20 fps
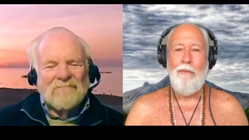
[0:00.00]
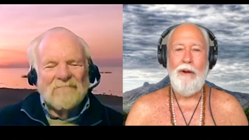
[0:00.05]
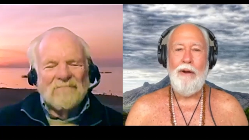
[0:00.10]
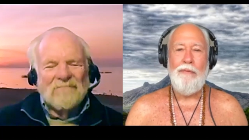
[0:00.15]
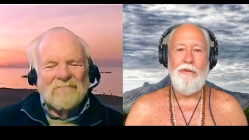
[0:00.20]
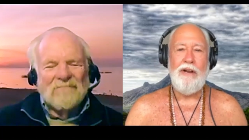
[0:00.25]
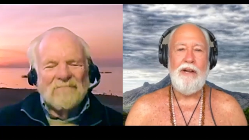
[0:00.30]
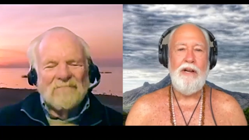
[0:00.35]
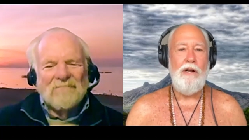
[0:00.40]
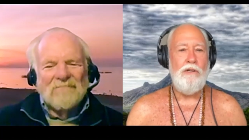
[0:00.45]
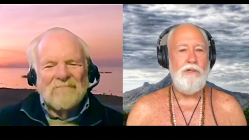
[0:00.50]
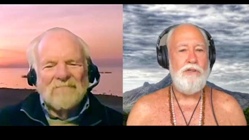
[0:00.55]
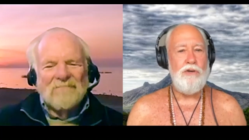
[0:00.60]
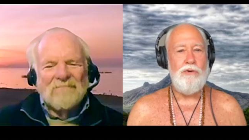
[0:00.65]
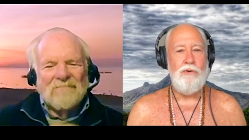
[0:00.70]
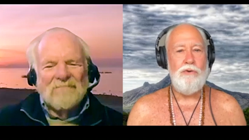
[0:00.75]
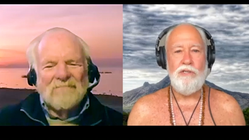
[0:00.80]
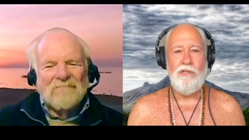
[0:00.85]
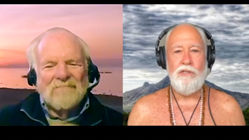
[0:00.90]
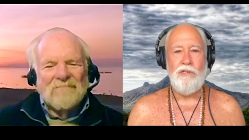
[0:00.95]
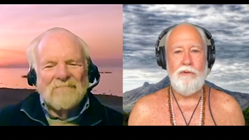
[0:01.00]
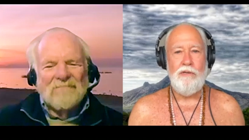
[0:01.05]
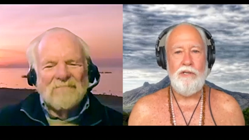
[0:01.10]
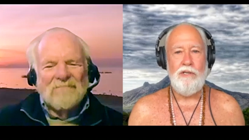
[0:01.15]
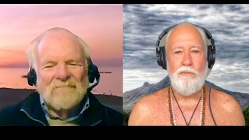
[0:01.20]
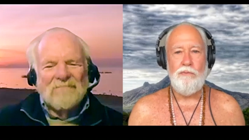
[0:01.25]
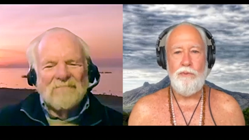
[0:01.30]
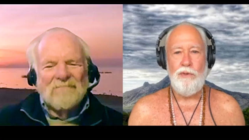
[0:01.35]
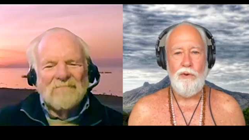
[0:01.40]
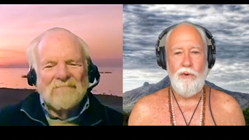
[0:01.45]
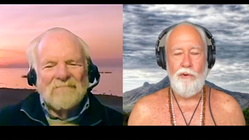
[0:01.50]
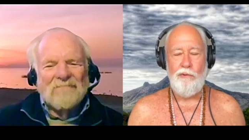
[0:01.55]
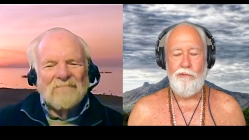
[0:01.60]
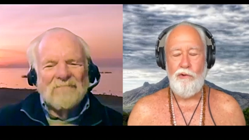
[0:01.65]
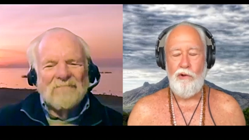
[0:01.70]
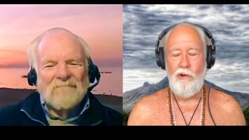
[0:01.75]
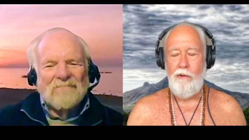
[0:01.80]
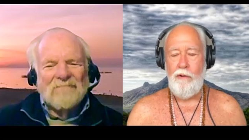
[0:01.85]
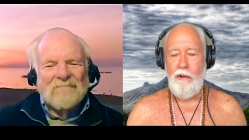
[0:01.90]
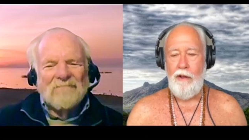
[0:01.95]
Speaker 1: But the culture is, is
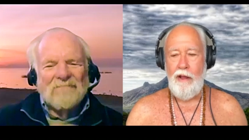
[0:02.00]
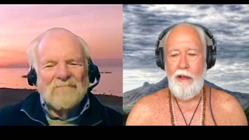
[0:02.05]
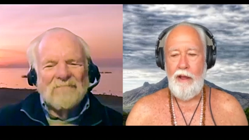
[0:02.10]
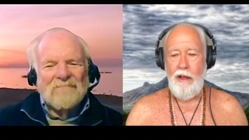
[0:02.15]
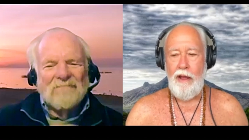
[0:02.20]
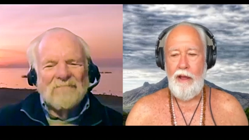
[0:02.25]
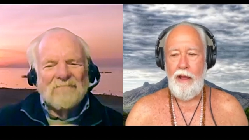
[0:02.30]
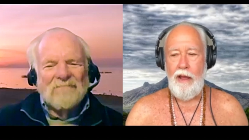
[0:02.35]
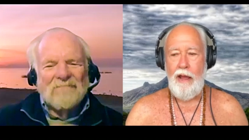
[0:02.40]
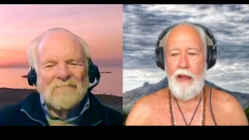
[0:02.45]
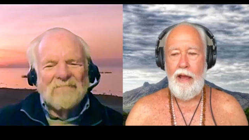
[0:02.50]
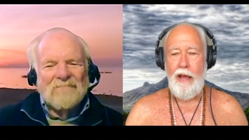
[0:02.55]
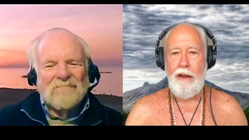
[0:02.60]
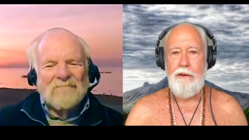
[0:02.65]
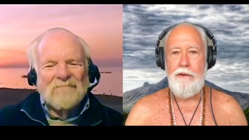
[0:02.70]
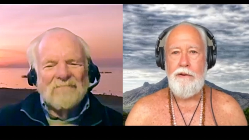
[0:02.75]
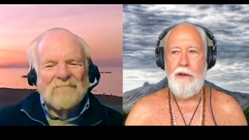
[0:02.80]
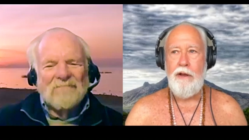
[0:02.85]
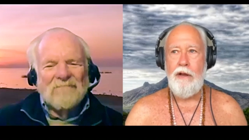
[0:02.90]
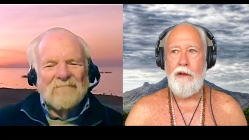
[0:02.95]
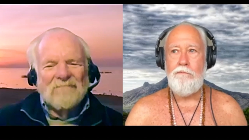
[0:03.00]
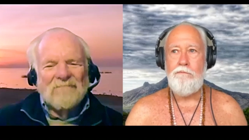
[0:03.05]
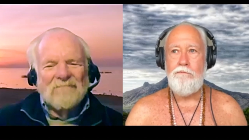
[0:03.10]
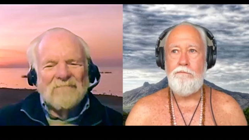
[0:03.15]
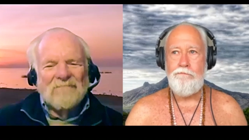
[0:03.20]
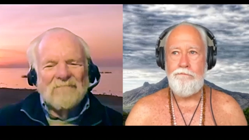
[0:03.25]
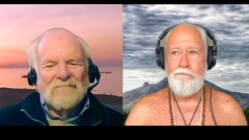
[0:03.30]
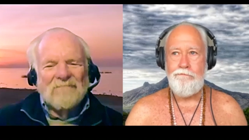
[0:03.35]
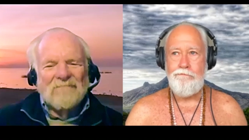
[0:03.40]
beautiful. And um,